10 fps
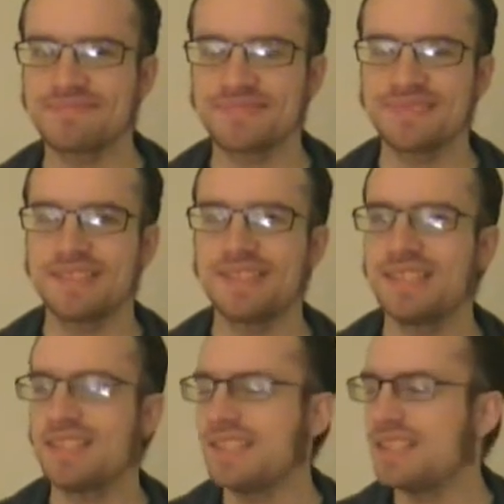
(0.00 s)

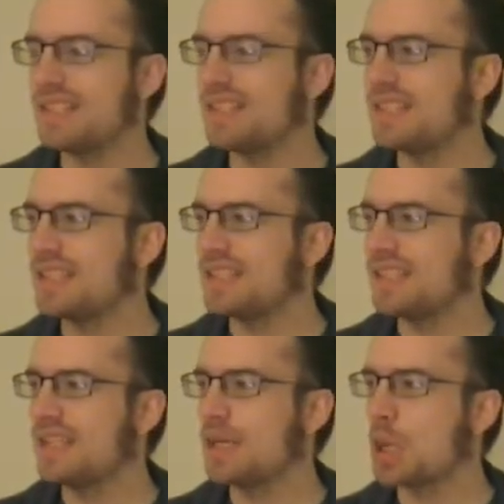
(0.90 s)

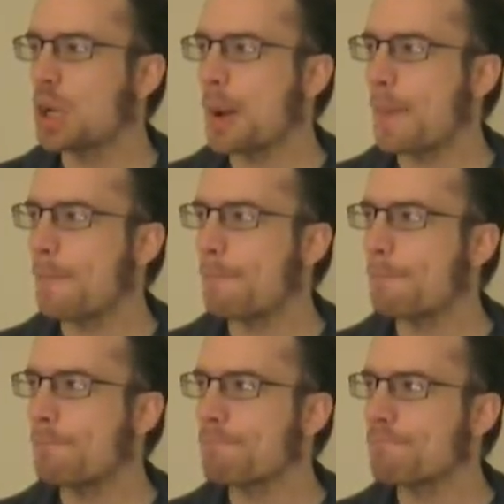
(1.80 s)

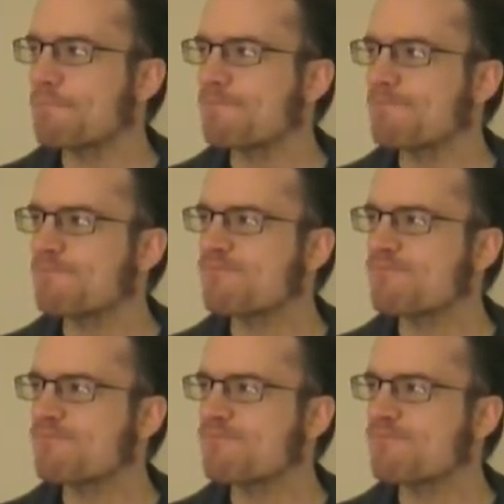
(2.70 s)
[no speech]